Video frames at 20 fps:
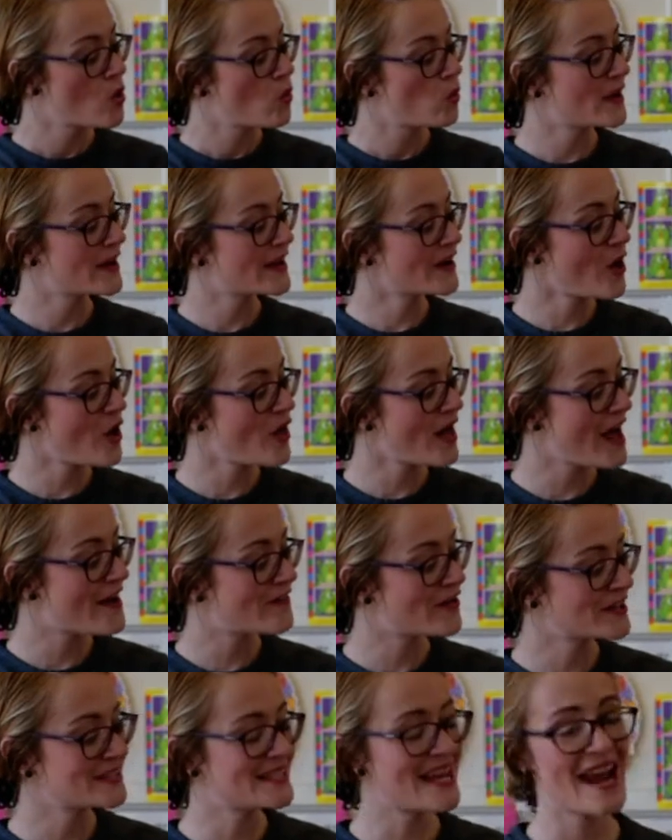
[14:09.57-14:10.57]
we can all have
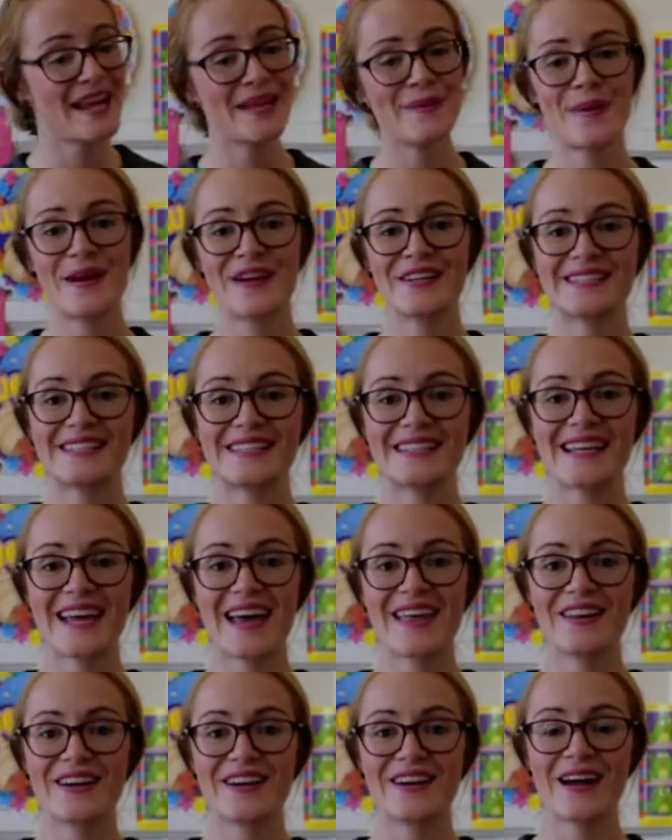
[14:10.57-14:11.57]
our teddy bears
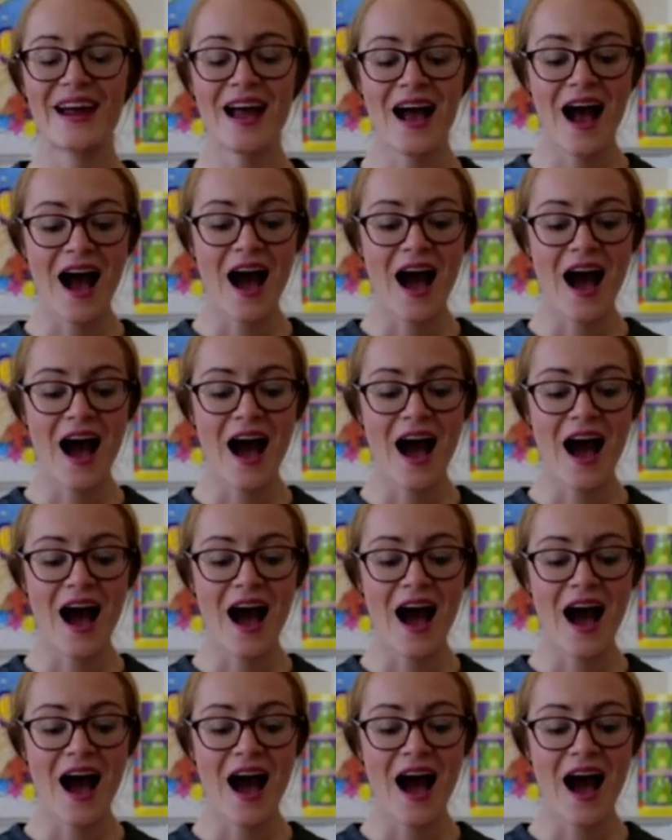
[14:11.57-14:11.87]
together.